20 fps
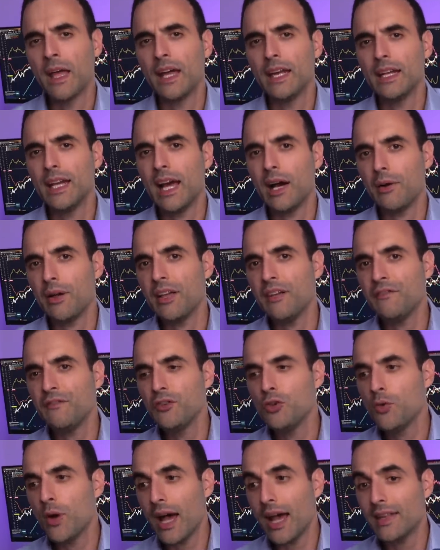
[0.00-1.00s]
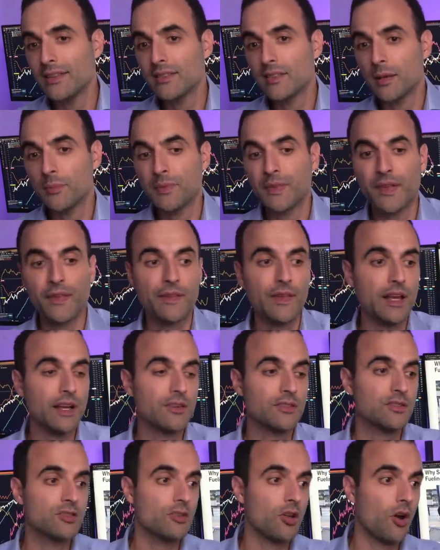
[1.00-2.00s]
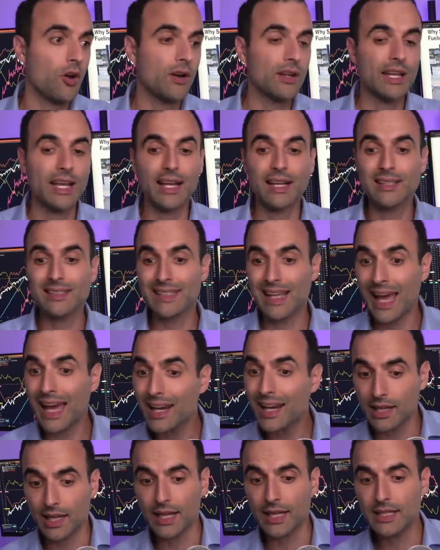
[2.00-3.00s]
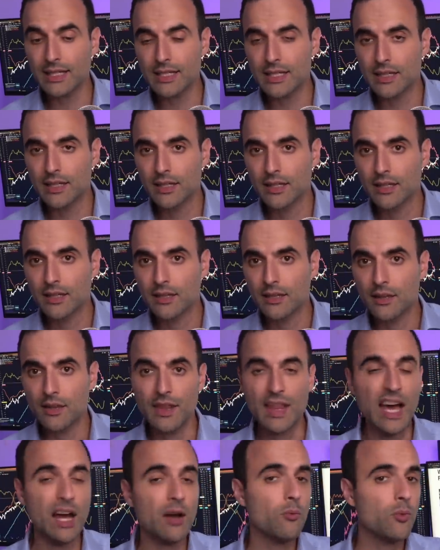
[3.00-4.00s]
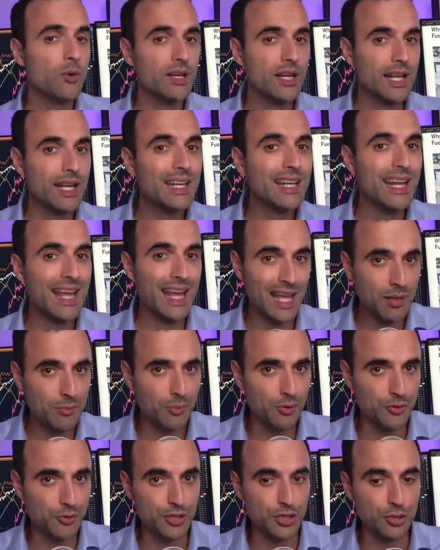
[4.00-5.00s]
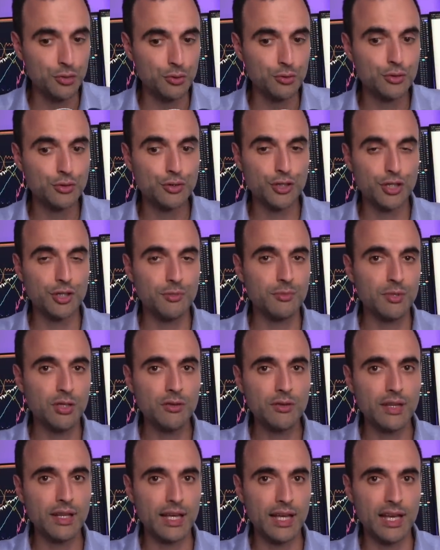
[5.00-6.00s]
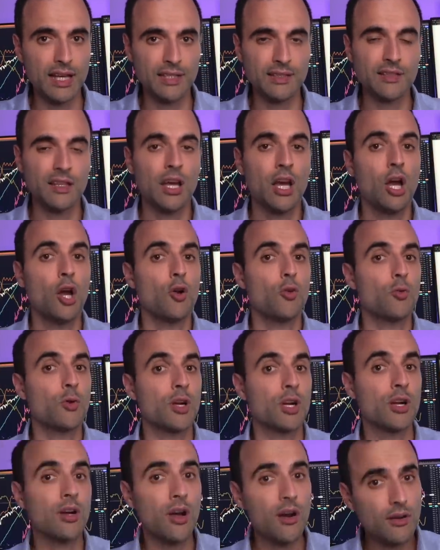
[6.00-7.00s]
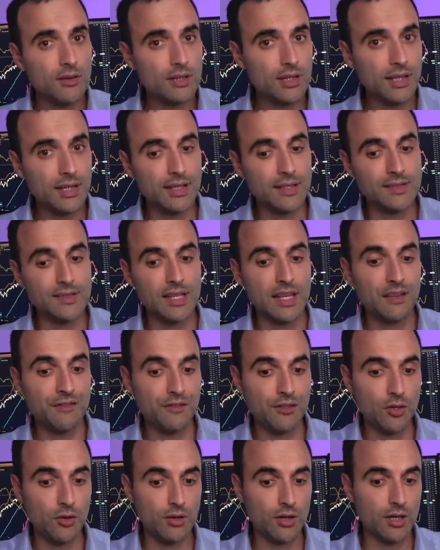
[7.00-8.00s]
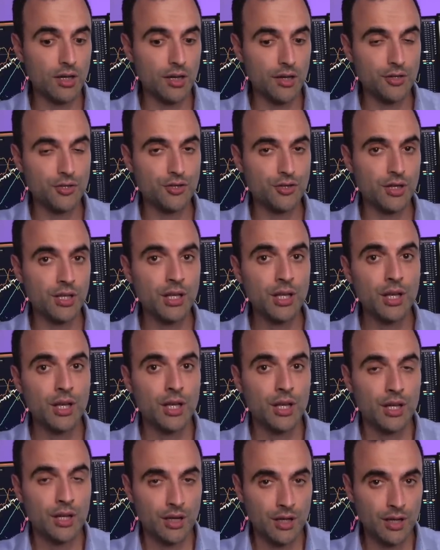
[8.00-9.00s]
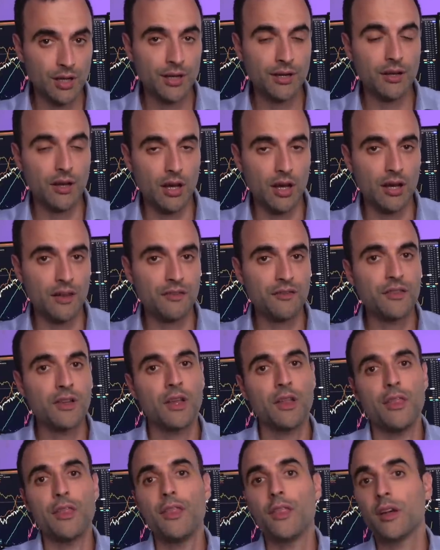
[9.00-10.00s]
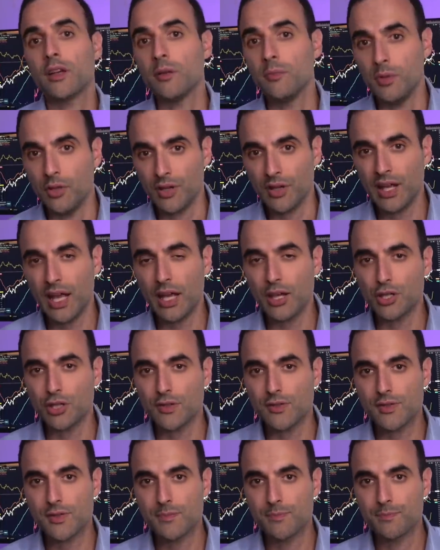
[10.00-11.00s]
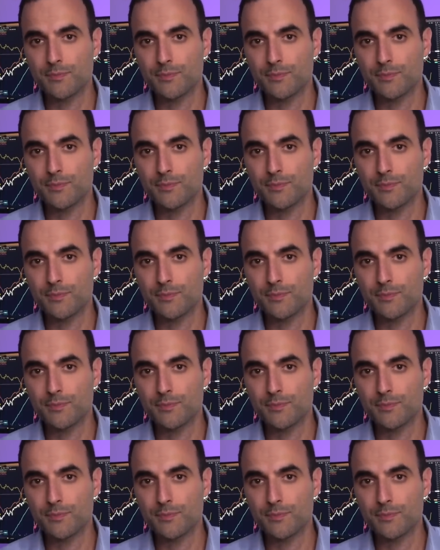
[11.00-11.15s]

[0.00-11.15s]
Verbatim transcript: Now, if you had something like a Starlink satellite, that would enable you to communicate regardless if your country cut off the communications.